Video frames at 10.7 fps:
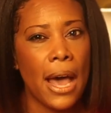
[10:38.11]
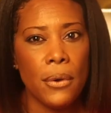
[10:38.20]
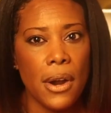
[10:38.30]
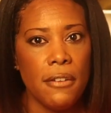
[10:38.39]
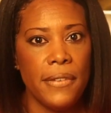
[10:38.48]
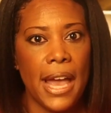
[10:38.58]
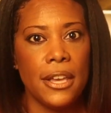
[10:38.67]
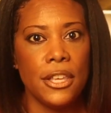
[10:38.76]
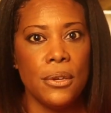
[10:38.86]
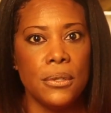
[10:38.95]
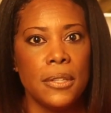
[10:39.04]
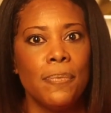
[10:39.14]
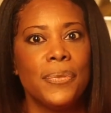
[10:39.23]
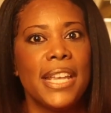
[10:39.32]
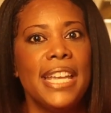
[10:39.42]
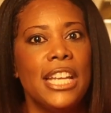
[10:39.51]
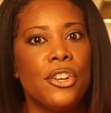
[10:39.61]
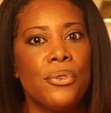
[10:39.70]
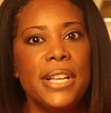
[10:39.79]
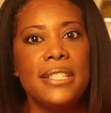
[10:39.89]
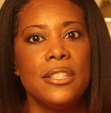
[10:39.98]
out our values, it
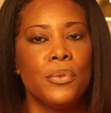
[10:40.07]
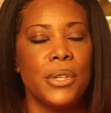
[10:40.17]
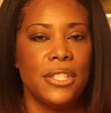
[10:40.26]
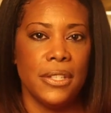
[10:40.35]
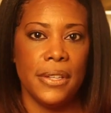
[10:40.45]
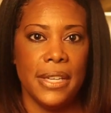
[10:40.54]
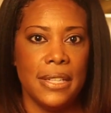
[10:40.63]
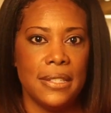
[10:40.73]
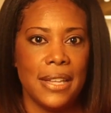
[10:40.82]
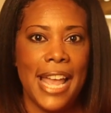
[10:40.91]
increases resilience.